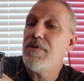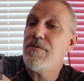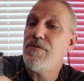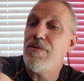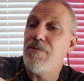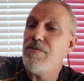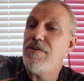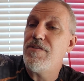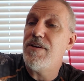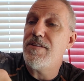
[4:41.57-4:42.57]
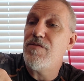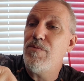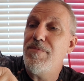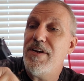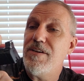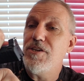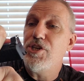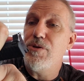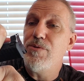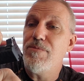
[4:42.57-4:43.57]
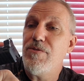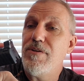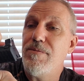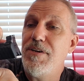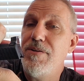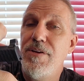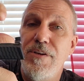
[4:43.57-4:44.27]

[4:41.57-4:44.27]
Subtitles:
So let's lock this one back and I'll show you what I'm talking about.